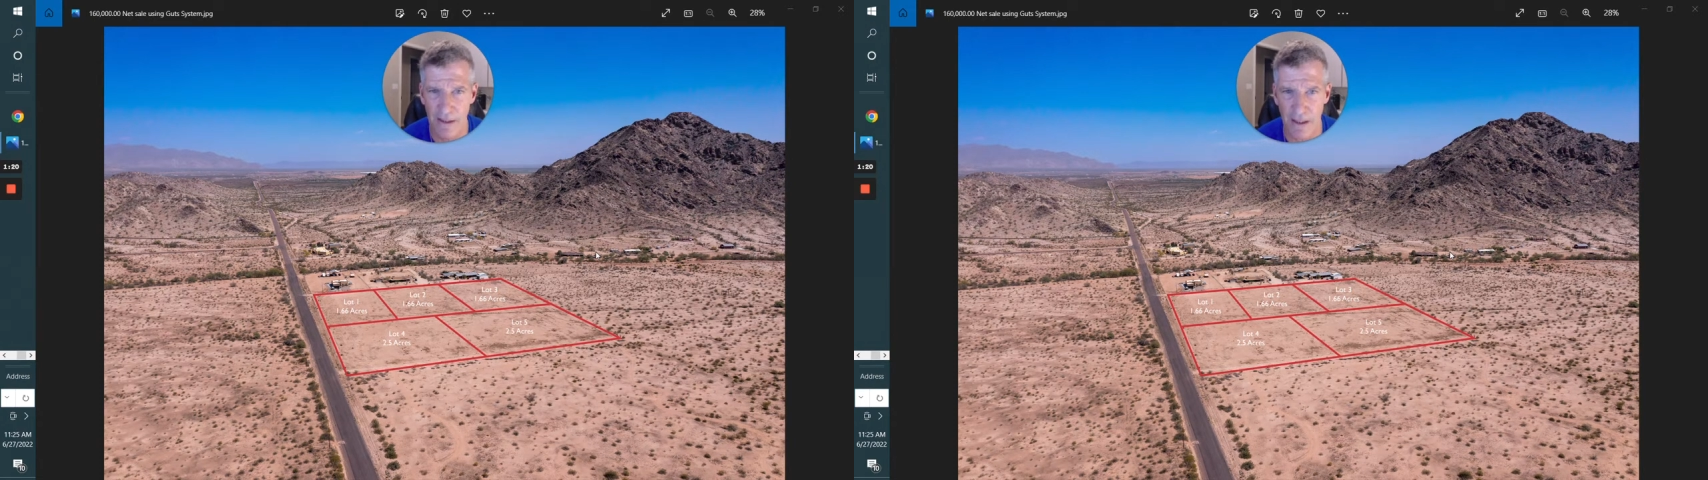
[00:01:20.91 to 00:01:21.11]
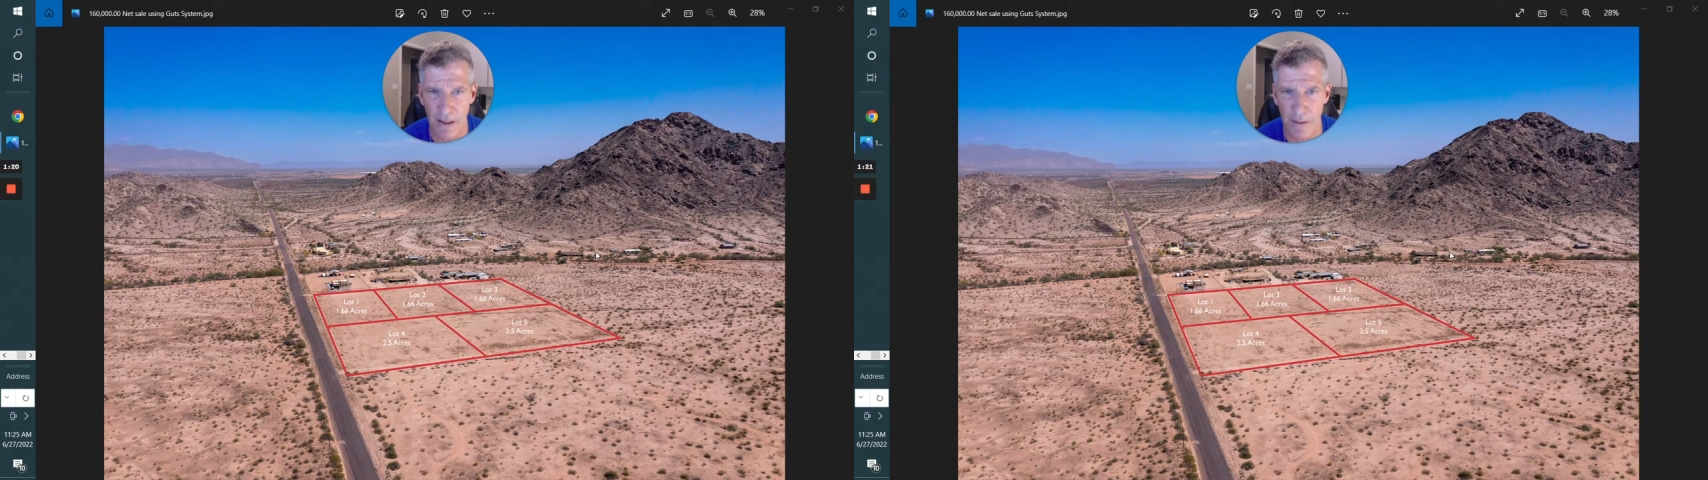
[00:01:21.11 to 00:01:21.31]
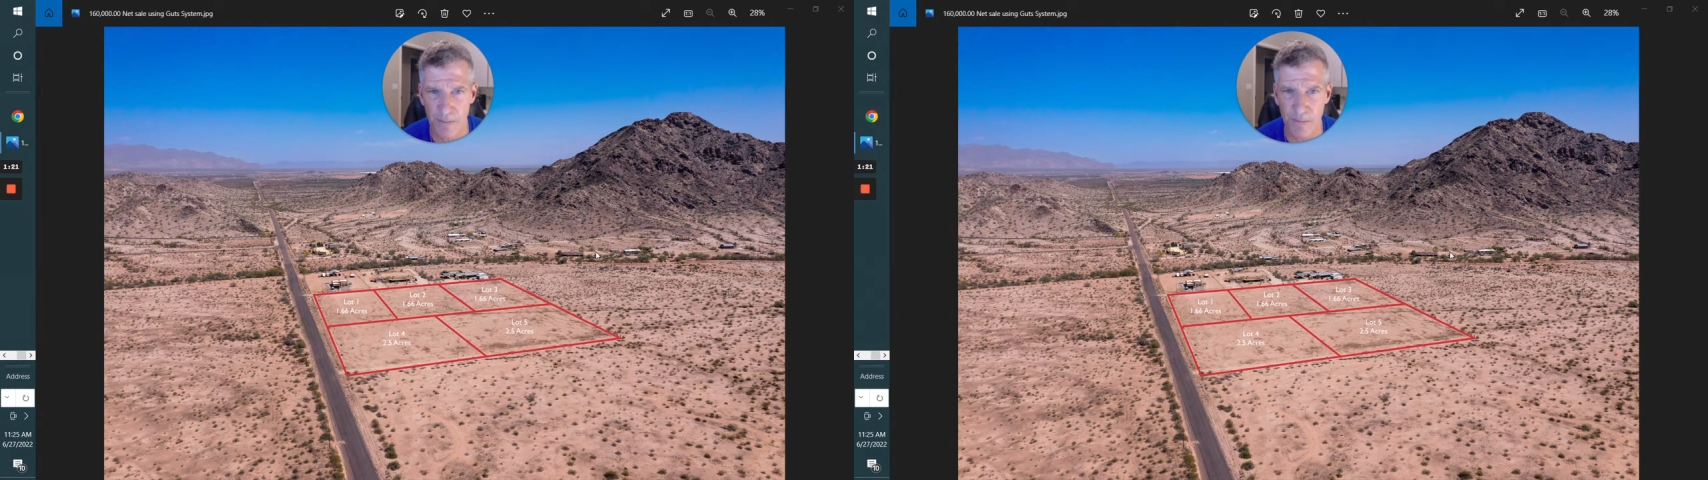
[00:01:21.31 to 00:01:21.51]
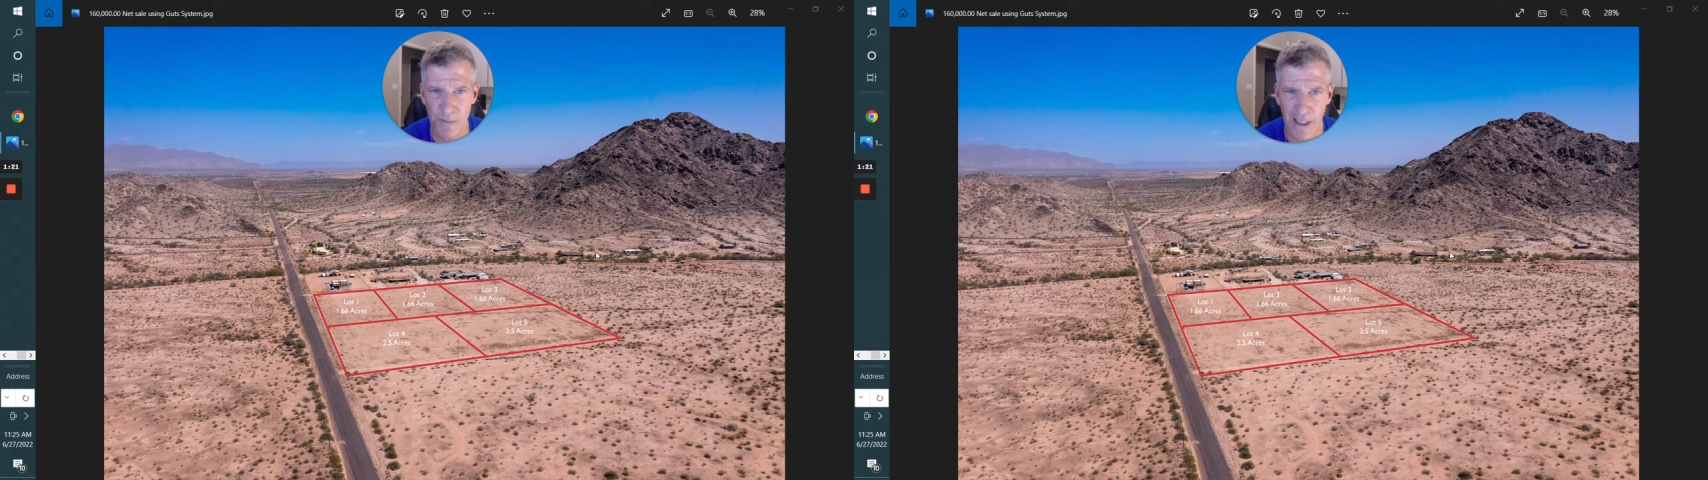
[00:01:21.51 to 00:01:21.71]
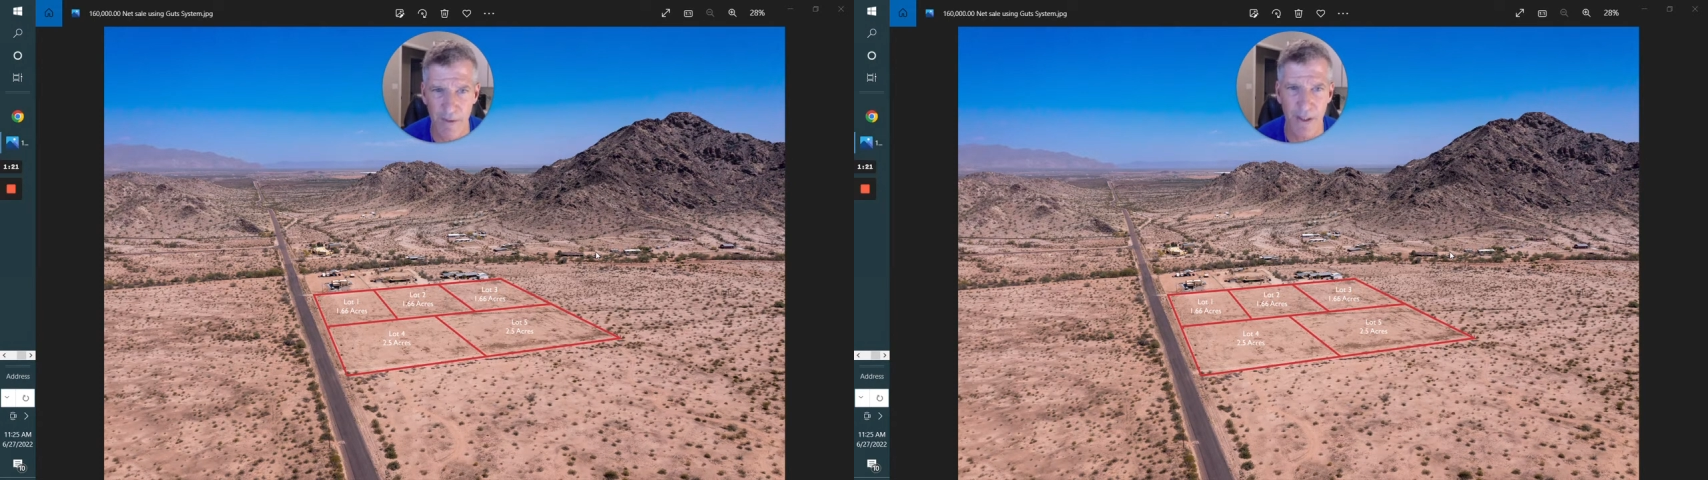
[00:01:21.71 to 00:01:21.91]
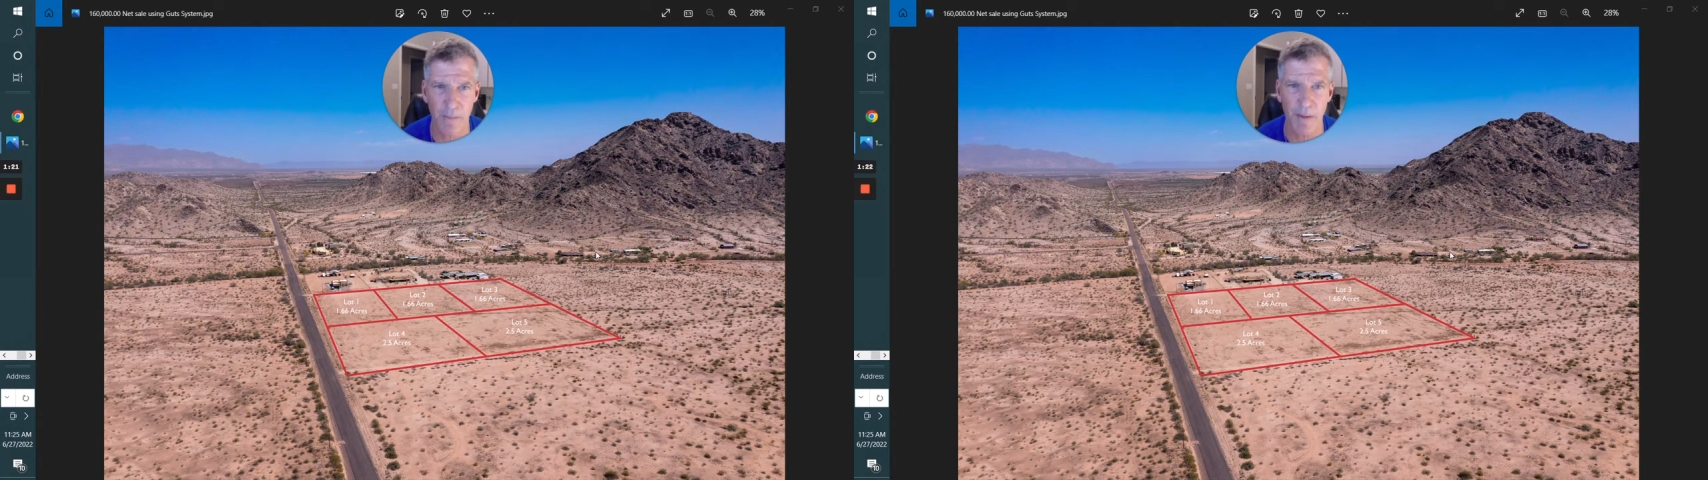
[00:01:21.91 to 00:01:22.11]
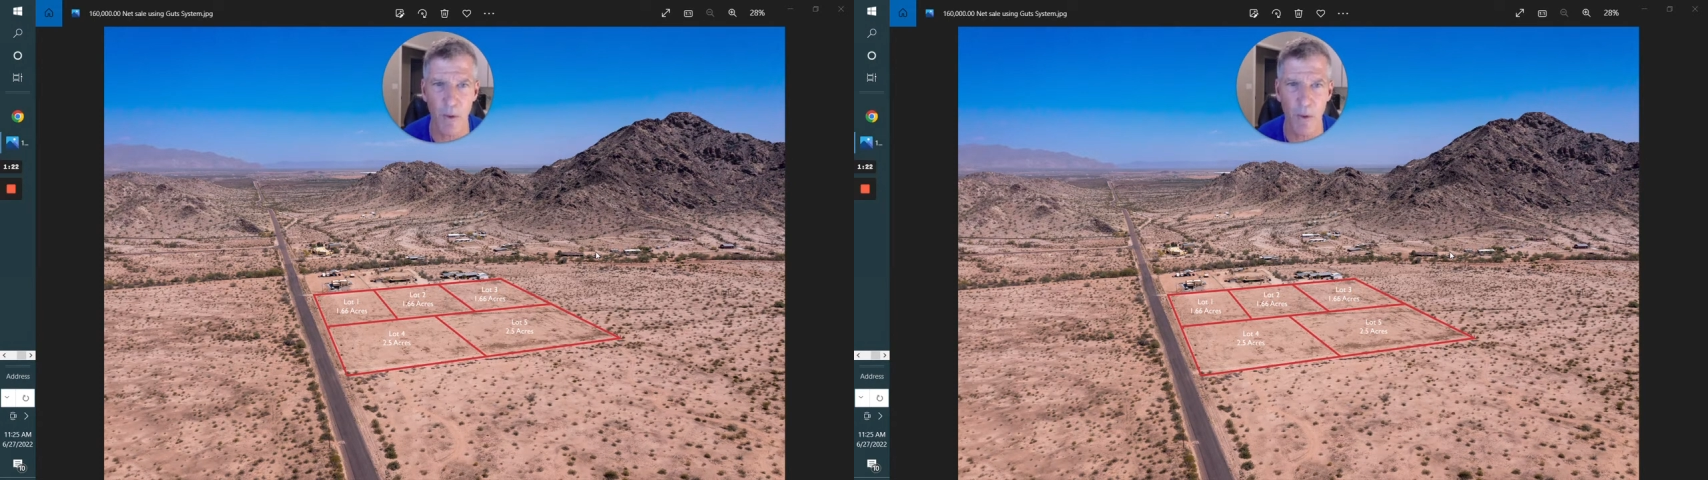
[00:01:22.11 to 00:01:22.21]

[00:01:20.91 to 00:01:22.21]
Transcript: um, having to get up in